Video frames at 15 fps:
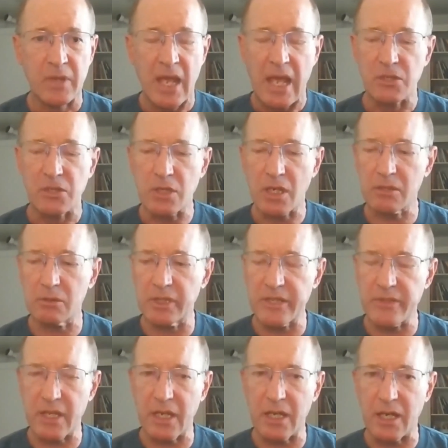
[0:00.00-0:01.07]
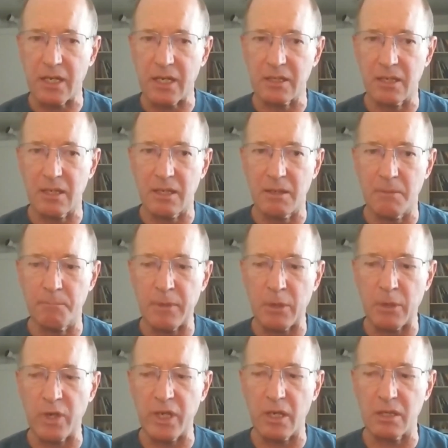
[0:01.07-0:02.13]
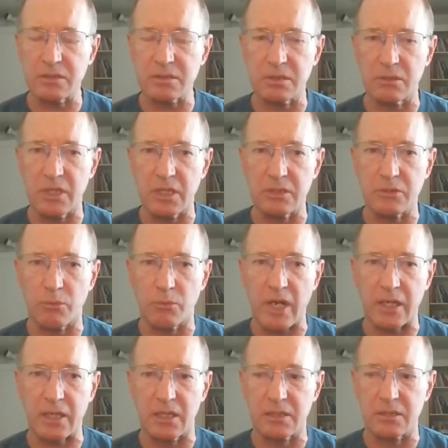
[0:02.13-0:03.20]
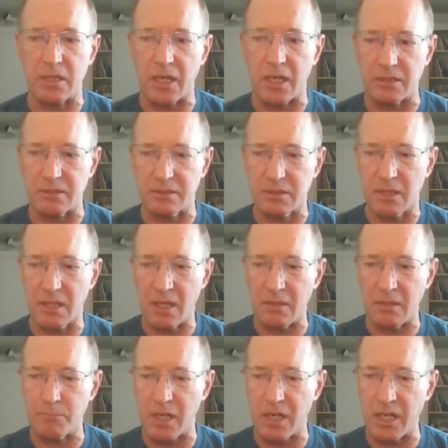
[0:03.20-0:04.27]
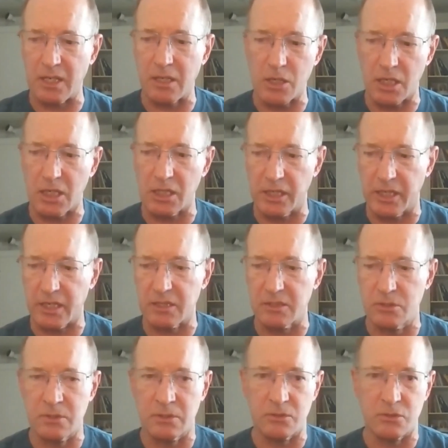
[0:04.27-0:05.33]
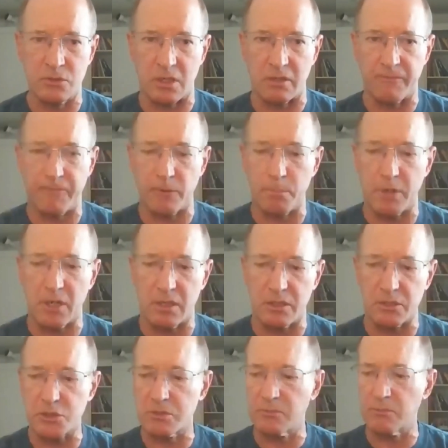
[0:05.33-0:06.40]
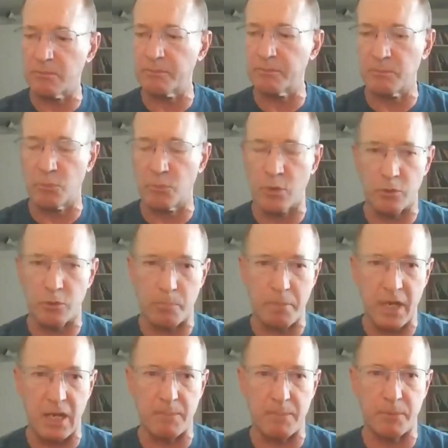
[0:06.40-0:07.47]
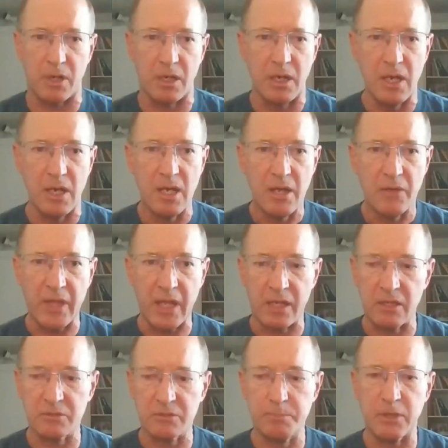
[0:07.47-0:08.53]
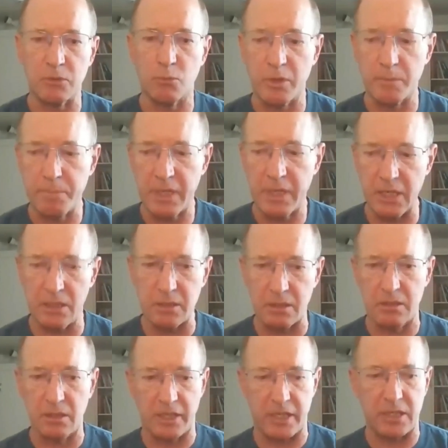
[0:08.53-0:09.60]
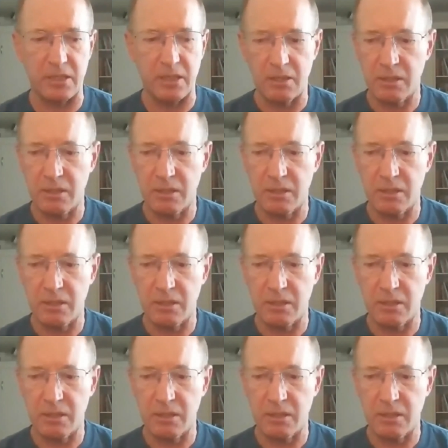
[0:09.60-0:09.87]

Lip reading: Not only that, but we also need to recognize, and my colleague Jennifer Balch wrote a paper that has been repeatedly